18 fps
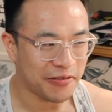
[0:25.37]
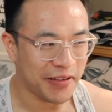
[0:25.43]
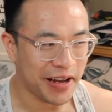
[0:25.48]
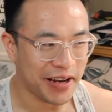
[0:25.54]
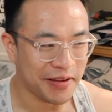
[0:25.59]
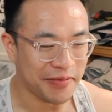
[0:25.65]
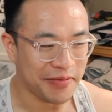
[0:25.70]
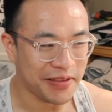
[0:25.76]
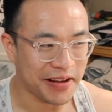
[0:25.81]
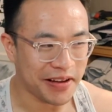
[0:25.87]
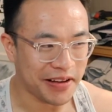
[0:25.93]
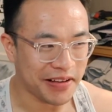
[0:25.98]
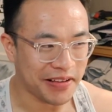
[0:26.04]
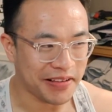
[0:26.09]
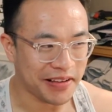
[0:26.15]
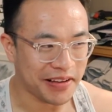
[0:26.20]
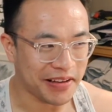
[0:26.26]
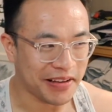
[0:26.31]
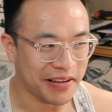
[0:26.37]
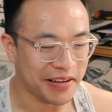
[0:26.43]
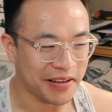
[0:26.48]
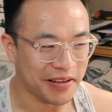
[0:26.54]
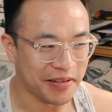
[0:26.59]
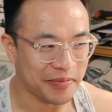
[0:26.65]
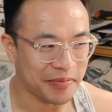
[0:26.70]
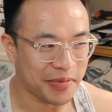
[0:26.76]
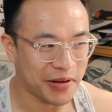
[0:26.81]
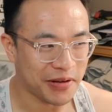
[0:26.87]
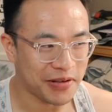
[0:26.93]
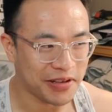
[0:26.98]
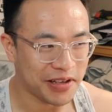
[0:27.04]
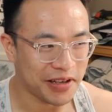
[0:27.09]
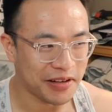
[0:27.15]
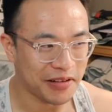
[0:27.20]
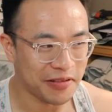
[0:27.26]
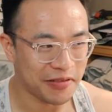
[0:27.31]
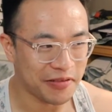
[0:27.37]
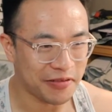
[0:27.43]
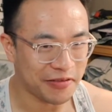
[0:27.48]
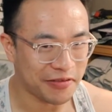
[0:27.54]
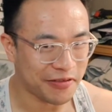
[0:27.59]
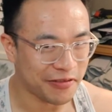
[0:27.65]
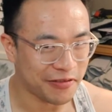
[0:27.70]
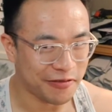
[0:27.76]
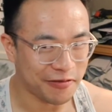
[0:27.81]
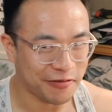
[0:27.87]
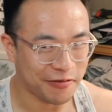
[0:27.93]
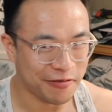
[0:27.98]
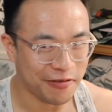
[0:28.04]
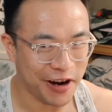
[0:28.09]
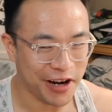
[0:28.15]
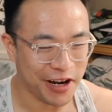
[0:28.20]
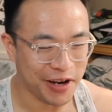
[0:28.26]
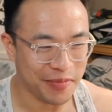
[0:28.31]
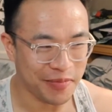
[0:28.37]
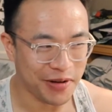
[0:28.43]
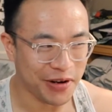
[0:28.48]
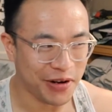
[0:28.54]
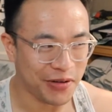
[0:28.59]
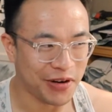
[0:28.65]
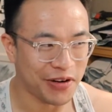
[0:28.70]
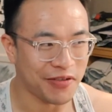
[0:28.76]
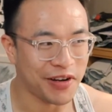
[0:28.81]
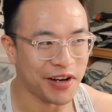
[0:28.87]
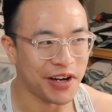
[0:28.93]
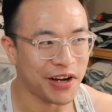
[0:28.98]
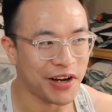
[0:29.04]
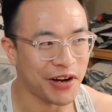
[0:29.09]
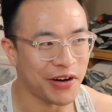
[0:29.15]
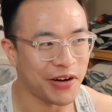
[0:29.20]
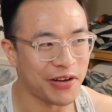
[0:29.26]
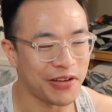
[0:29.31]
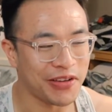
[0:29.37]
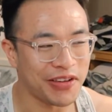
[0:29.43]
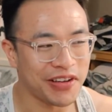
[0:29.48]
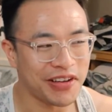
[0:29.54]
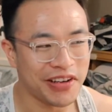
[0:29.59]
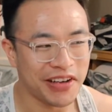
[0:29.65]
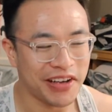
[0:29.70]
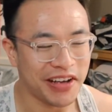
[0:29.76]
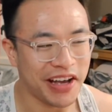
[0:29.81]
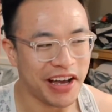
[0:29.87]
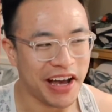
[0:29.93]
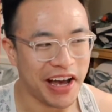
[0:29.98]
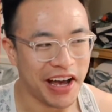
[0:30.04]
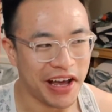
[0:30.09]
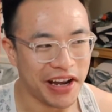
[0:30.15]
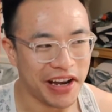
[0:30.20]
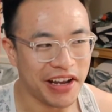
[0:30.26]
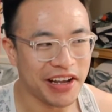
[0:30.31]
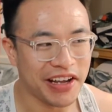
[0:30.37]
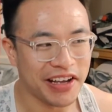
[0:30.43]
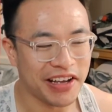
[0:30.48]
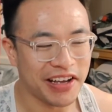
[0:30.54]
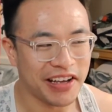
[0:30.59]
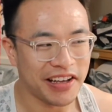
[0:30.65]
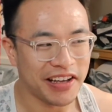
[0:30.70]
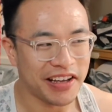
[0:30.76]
random things and posting random underwear videos and